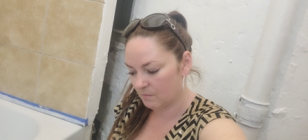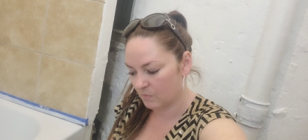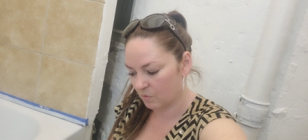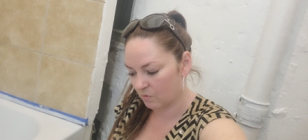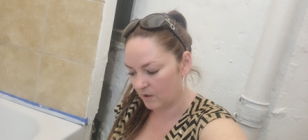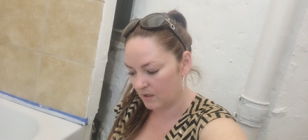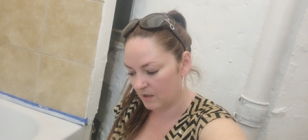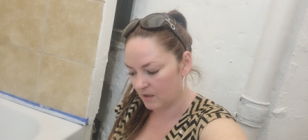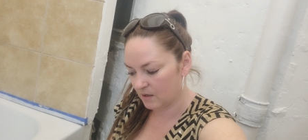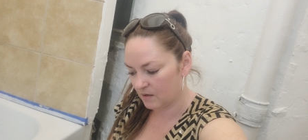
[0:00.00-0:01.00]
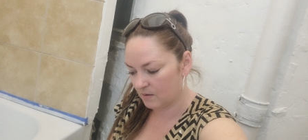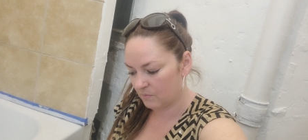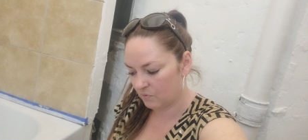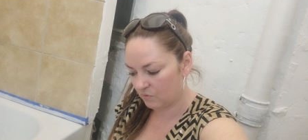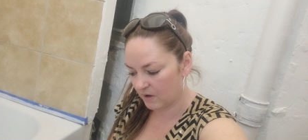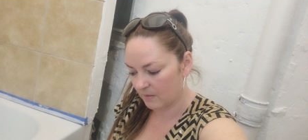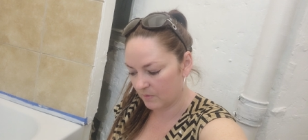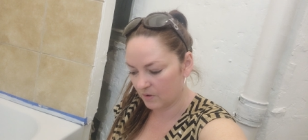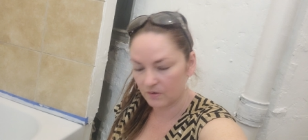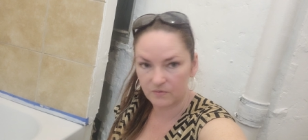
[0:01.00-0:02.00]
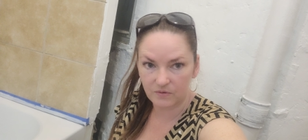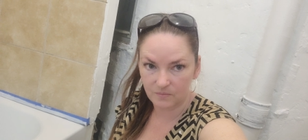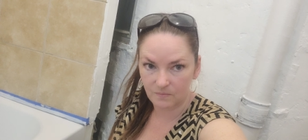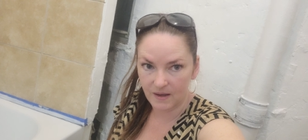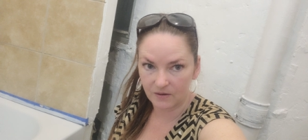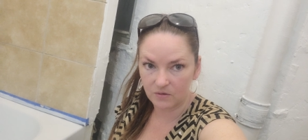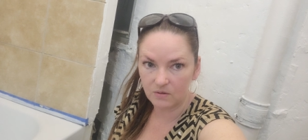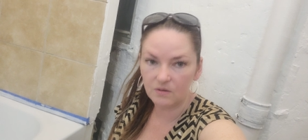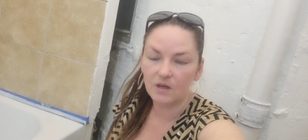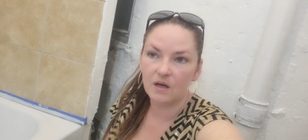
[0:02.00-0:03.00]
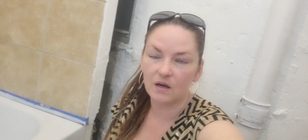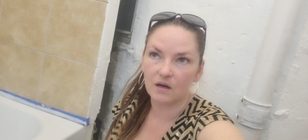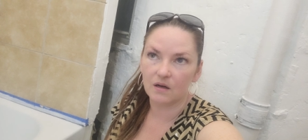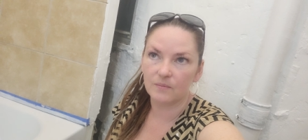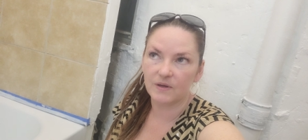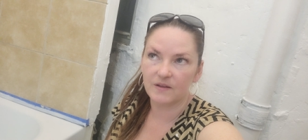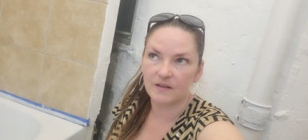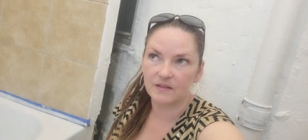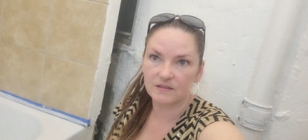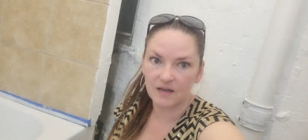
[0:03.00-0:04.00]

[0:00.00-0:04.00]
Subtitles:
Marine Primer for metal, and then the